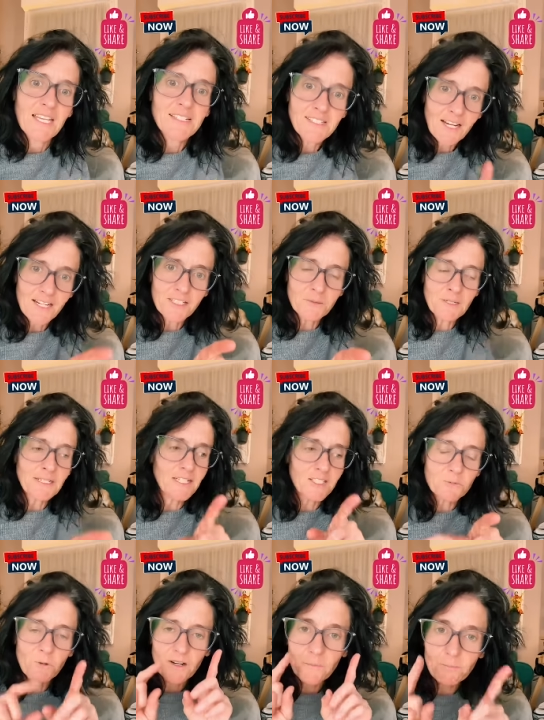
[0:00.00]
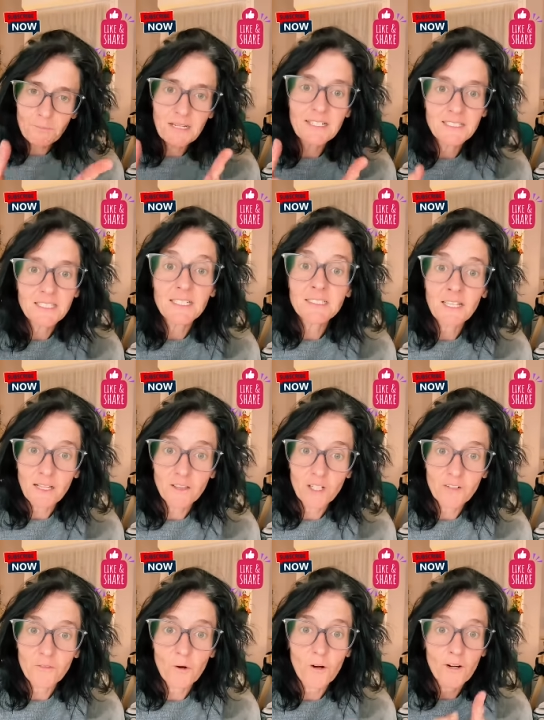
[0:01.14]
Entitlement is one of the biggest things I look
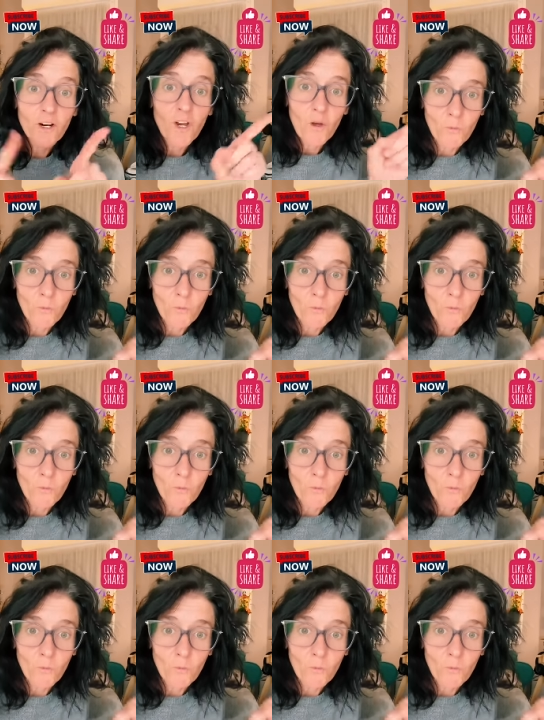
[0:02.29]
for